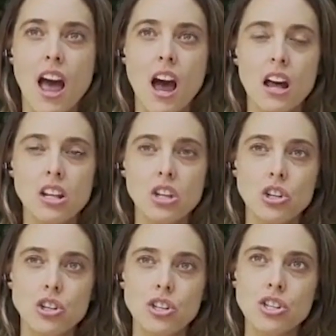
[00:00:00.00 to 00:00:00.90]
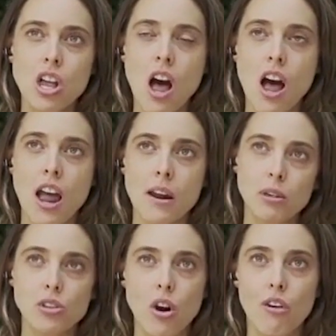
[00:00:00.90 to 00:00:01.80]
how do you decide,
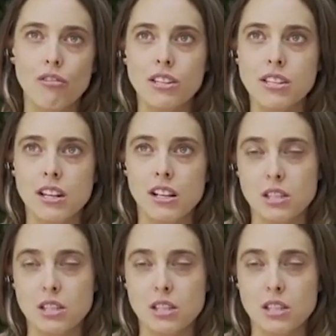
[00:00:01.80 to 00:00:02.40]
because obviously,